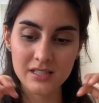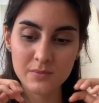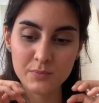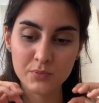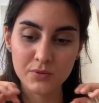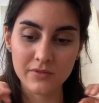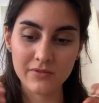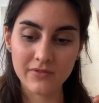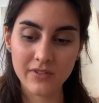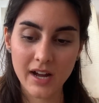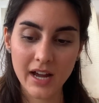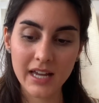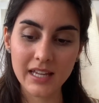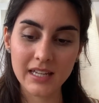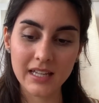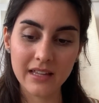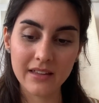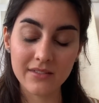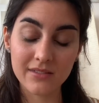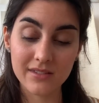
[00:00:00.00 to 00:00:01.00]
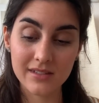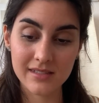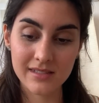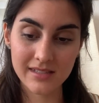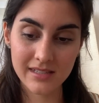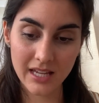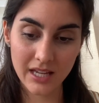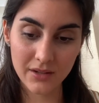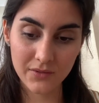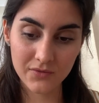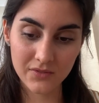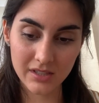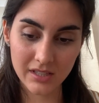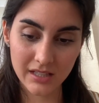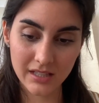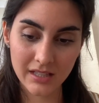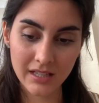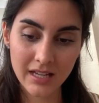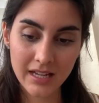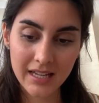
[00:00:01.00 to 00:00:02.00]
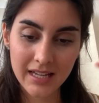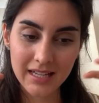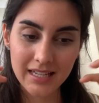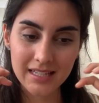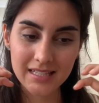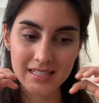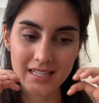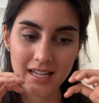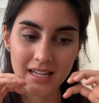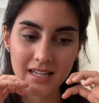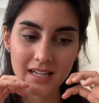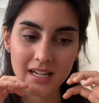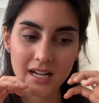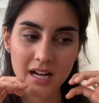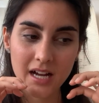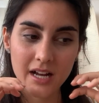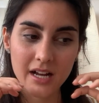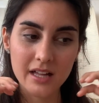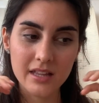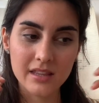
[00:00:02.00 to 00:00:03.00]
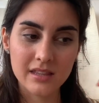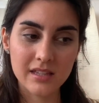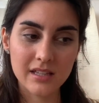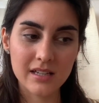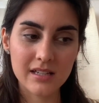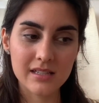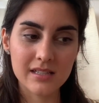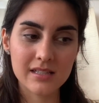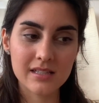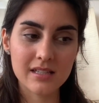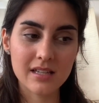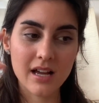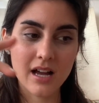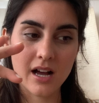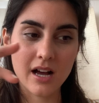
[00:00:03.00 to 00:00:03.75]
providing the safety, is like this